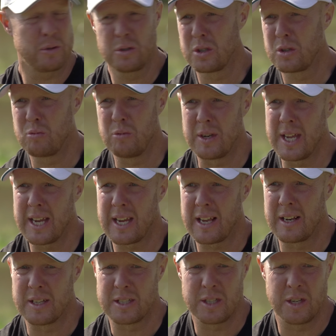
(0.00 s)
It's just
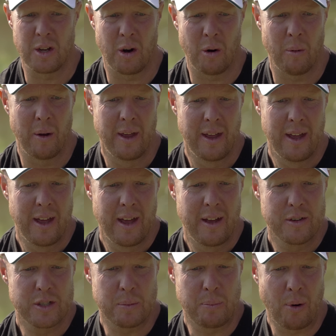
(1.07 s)
ridiculous,
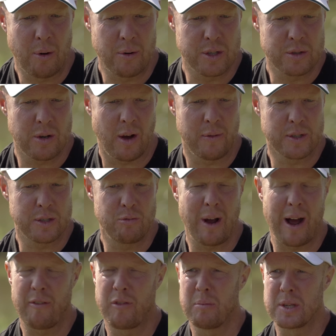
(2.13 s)
supporting us obviously
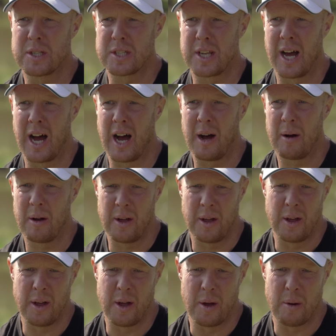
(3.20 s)
right from the start.
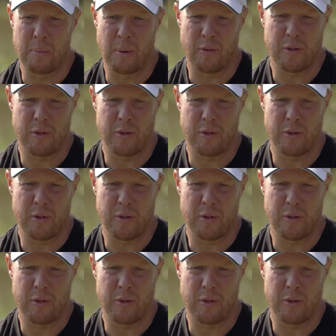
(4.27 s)
But